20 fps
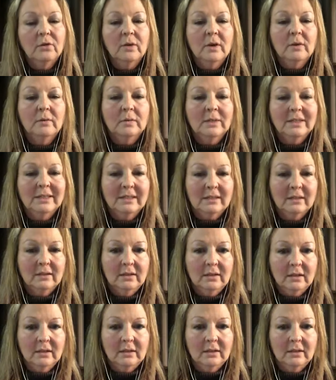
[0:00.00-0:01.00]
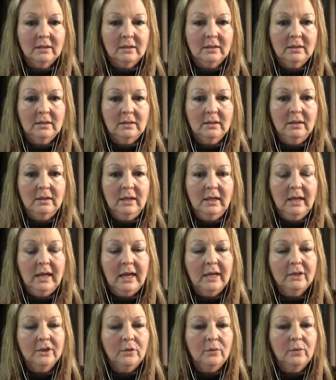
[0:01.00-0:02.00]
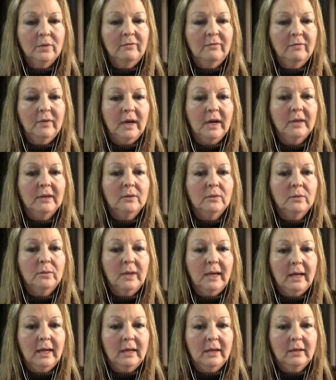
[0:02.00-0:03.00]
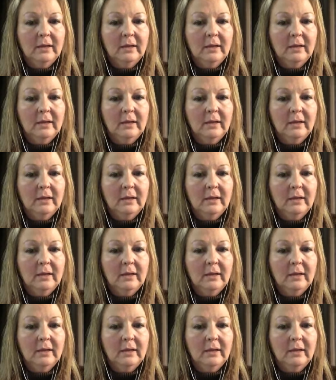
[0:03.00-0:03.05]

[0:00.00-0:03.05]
resilient and you will find a way.